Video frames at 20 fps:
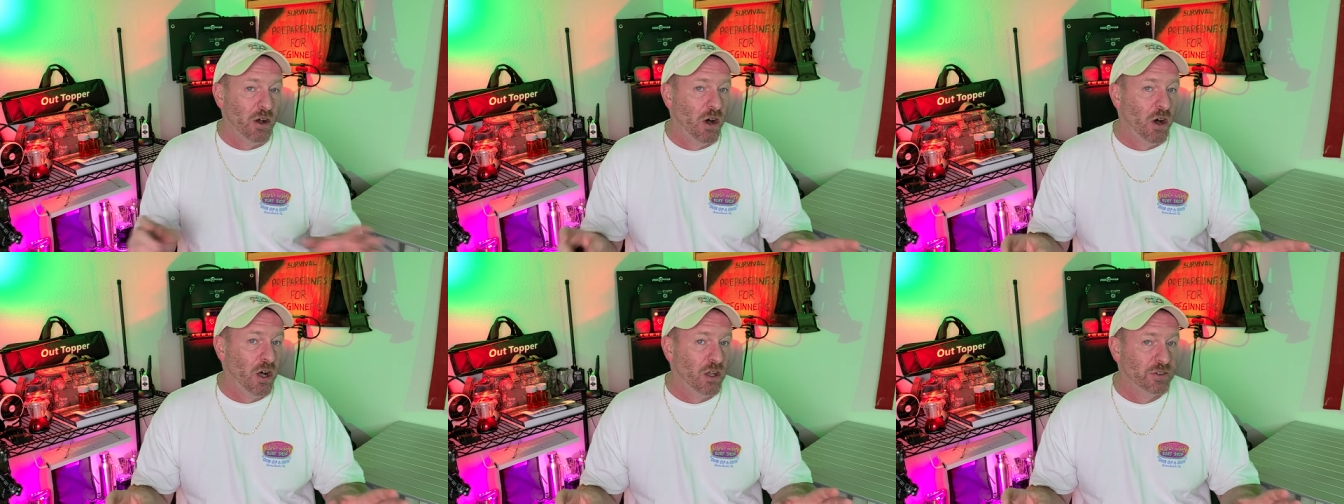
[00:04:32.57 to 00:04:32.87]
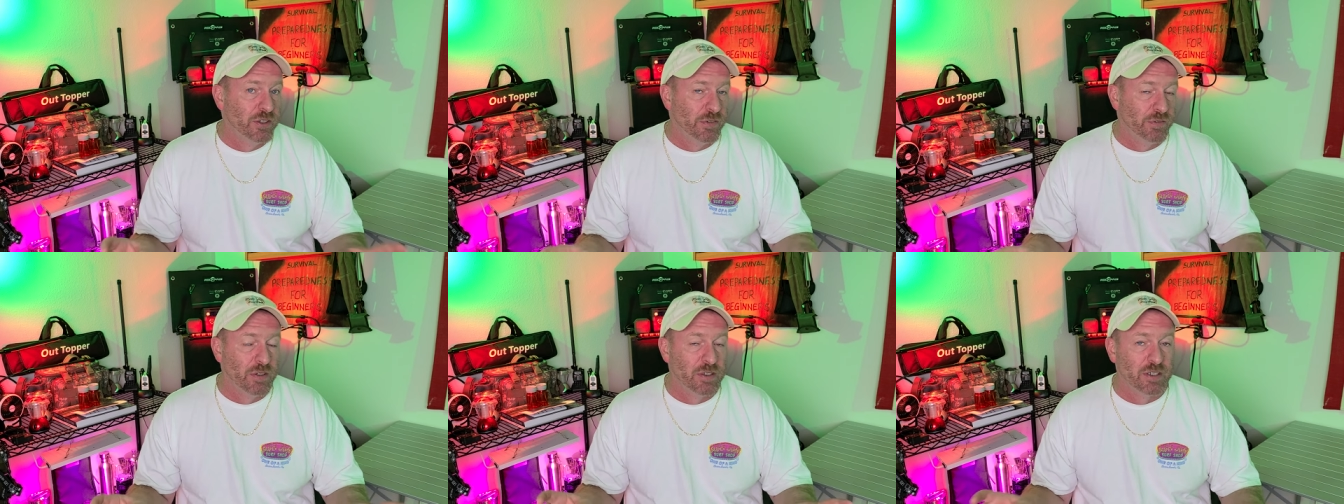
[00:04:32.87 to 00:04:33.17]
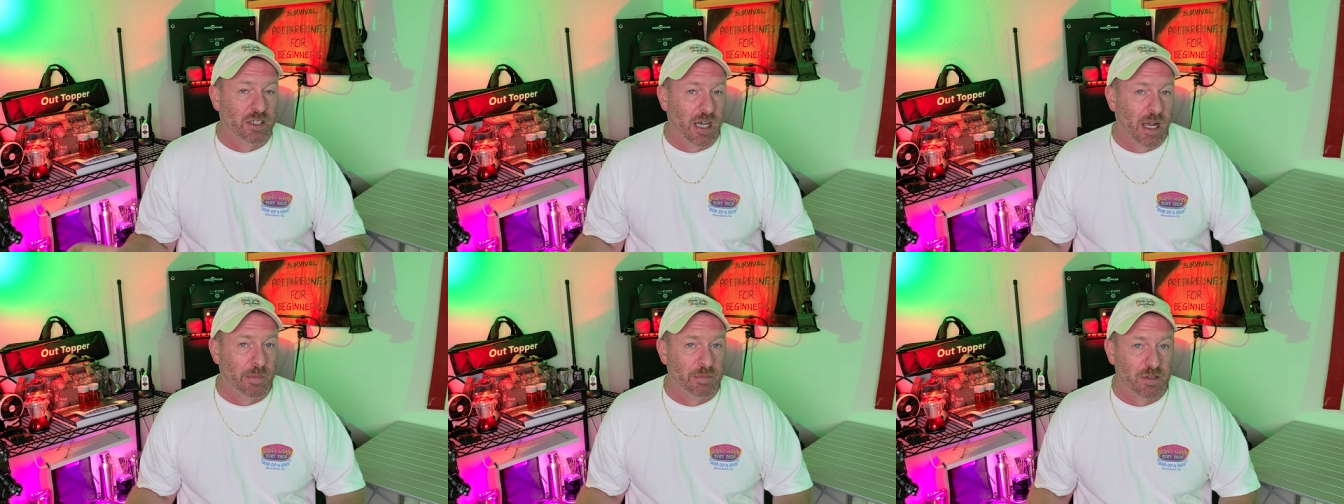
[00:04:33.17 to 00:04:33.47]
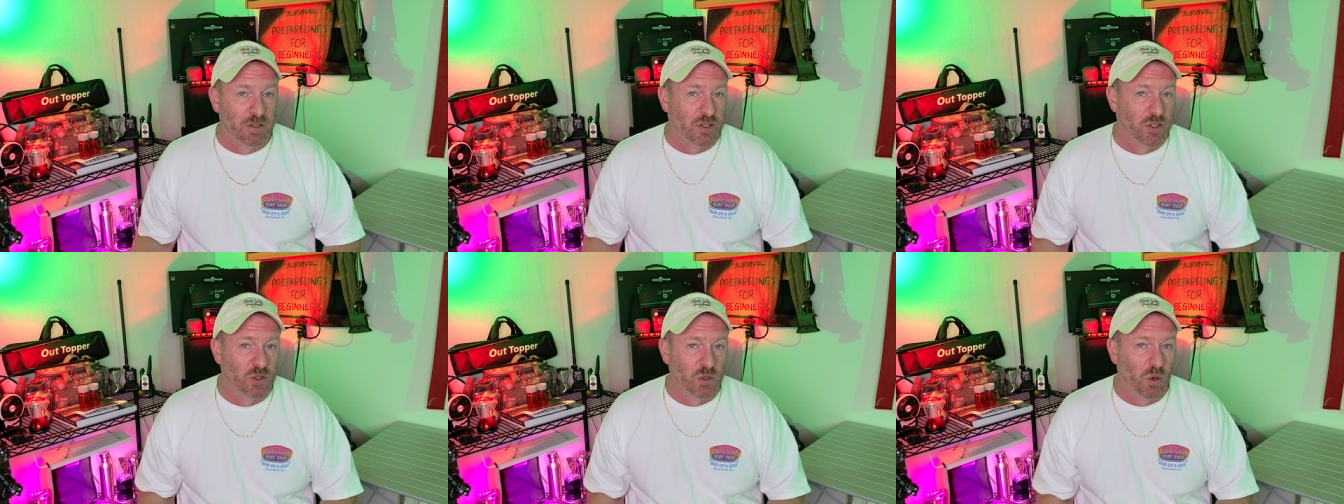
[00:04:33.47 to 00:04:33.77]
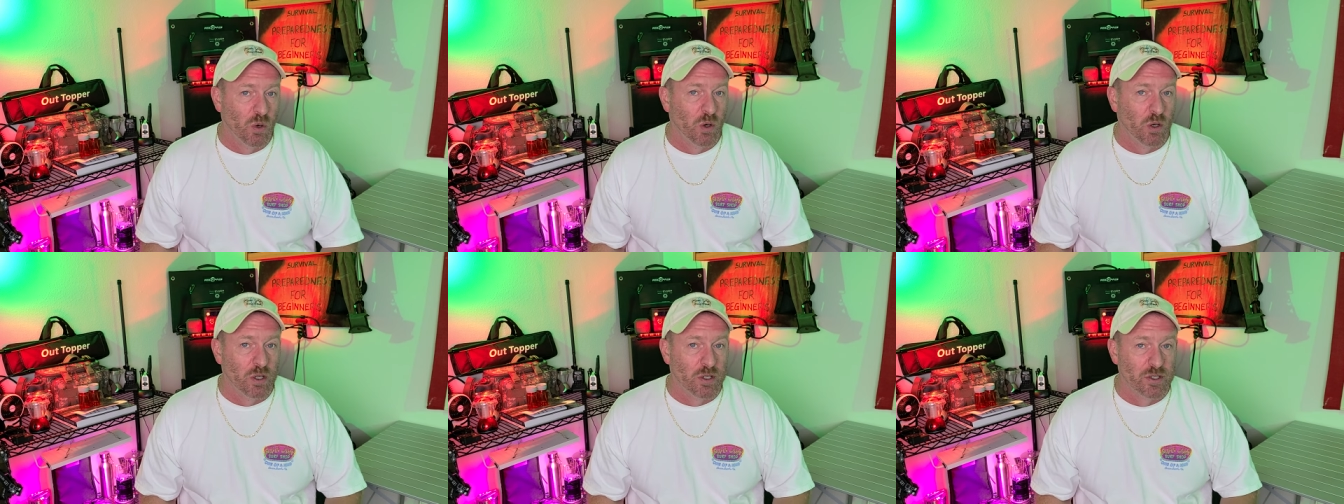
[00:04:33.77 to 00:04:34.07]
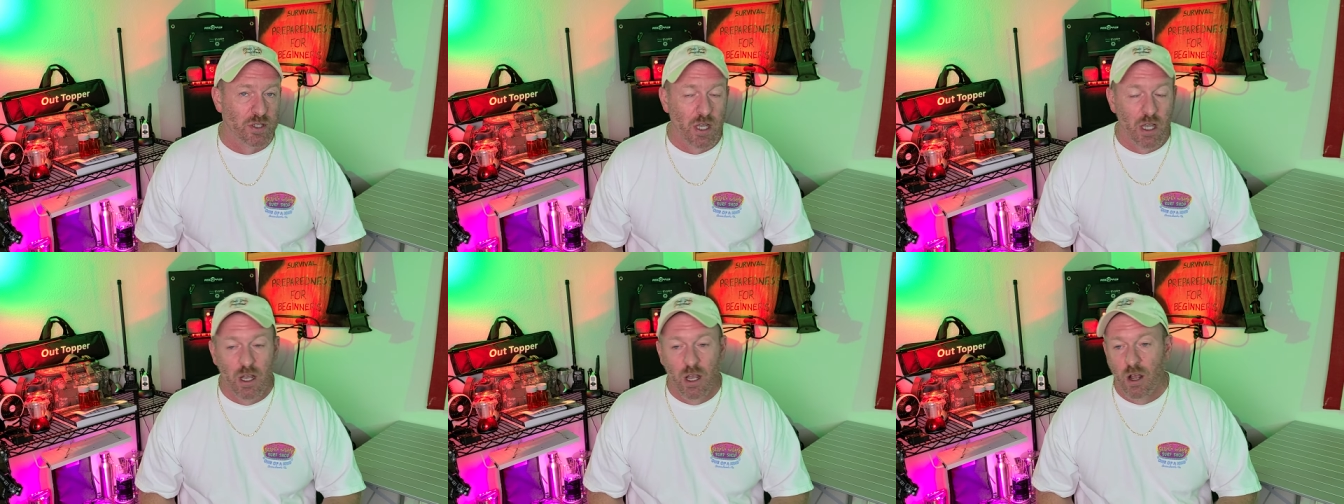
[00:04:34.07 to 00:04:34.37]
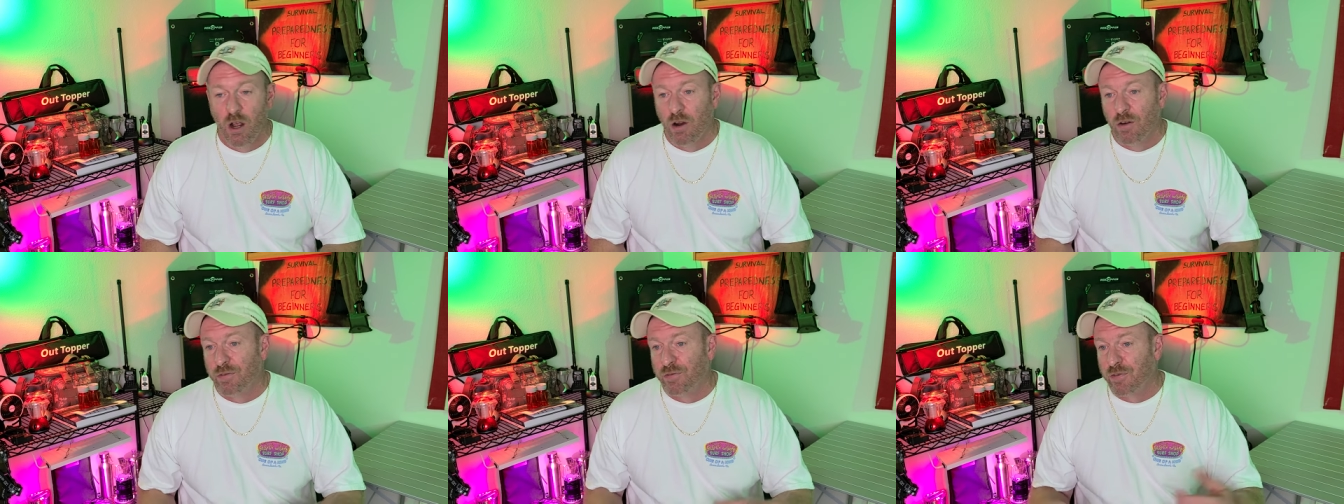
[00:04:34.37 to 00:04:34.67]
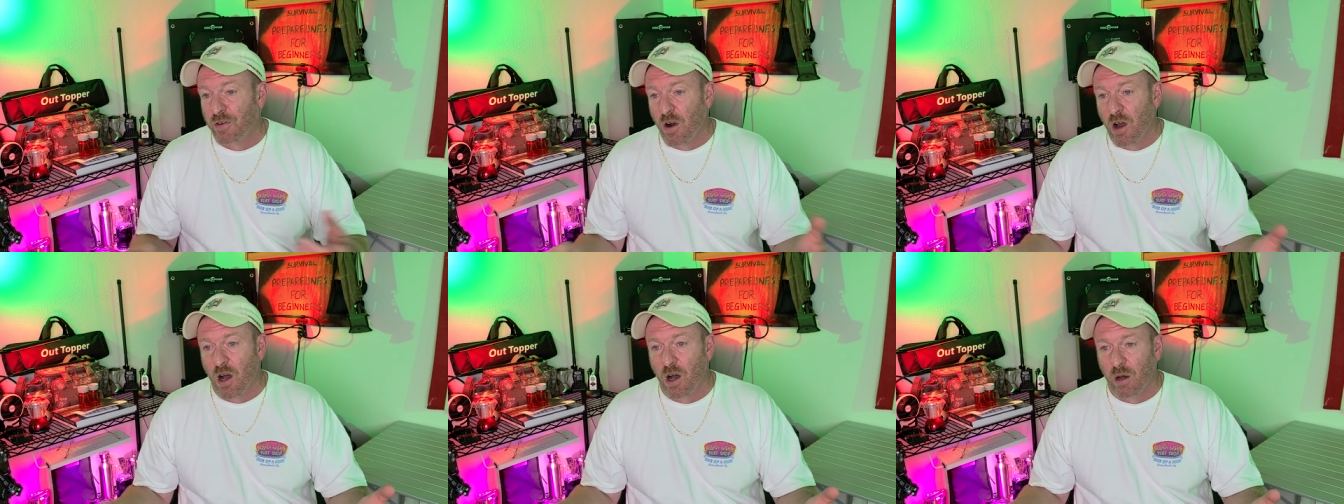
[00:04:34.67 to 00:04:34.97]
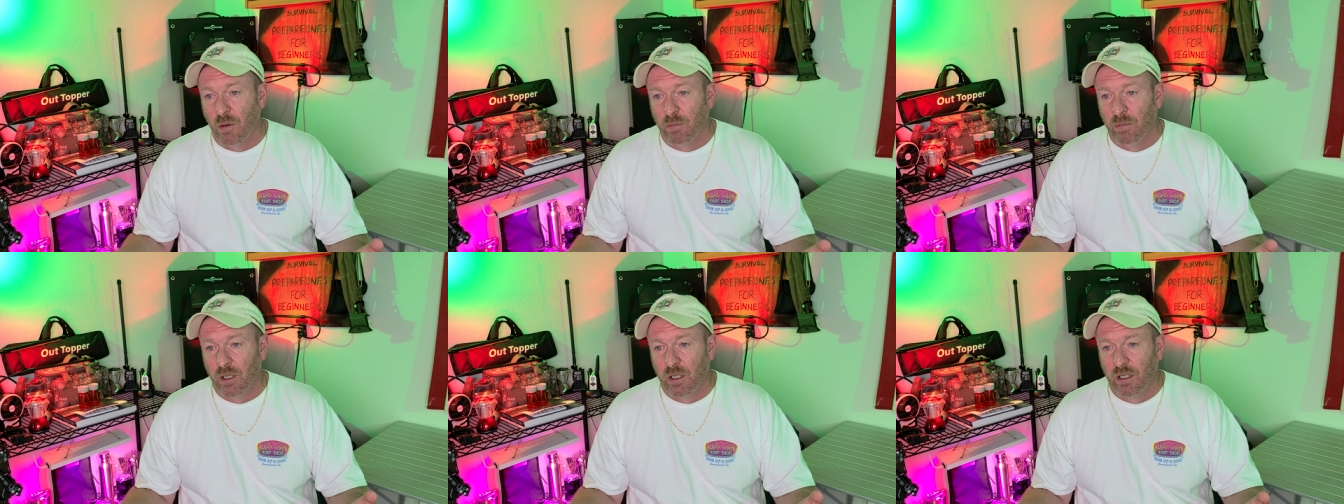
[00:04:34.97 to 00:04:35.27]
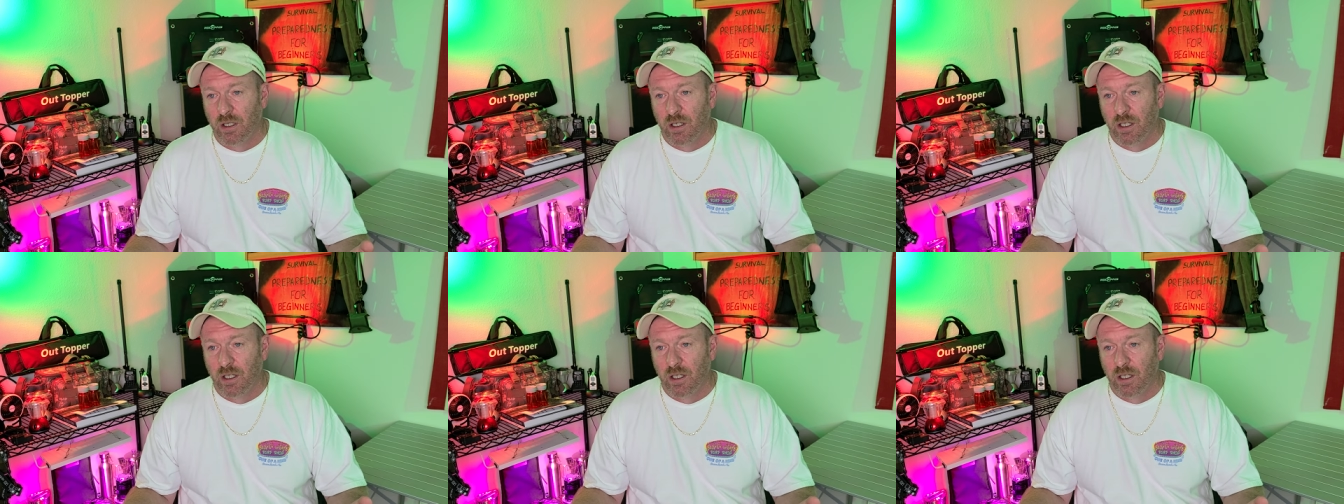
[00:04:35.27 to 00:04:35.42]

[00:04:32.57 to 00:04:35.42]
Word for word: all different types of stores from